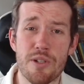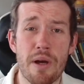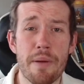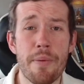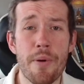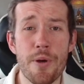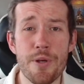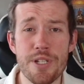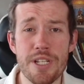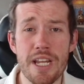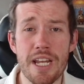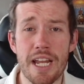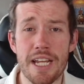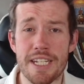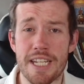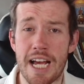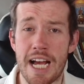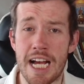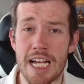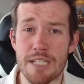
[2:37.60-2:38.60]
I personally like
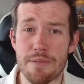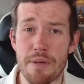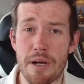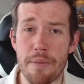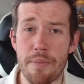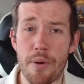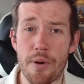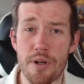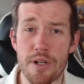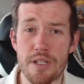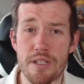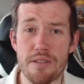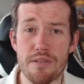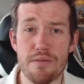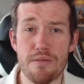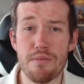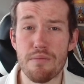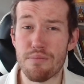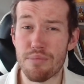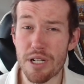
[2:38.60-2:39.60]
to ask my opponents
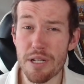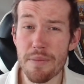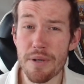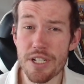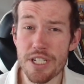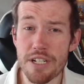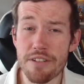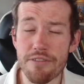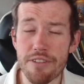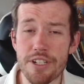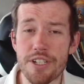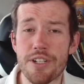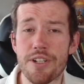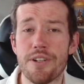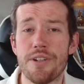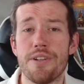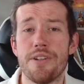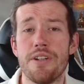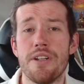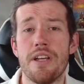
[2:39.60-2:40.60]
pretty much every
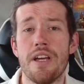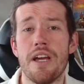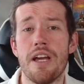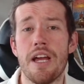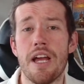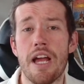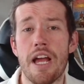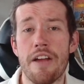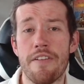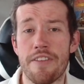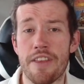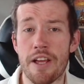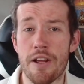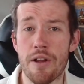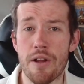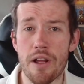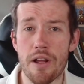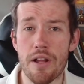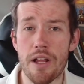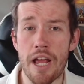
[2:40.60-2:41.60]
turn if they
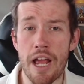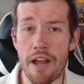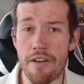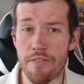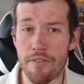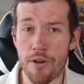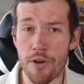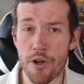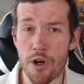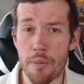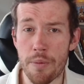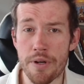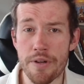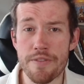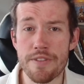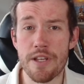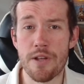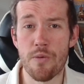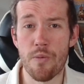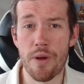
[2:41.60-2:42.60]
have lone operatives
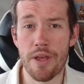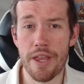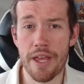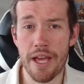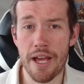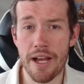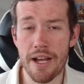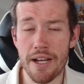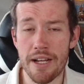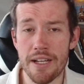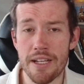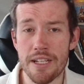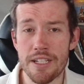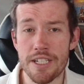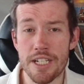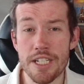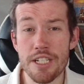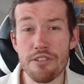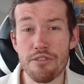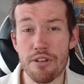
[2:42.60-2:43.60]
and where they are,
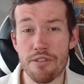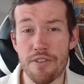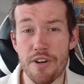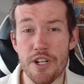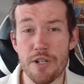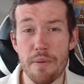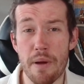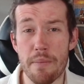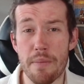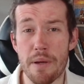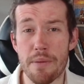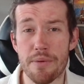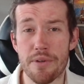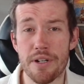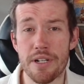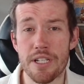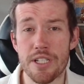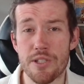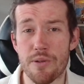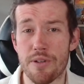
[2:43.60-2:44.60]
just to refresh my
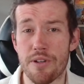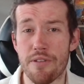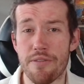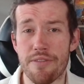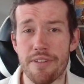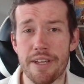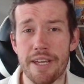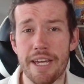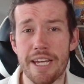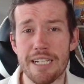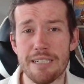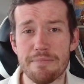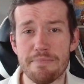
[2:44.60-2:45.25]
memory so I don't forget.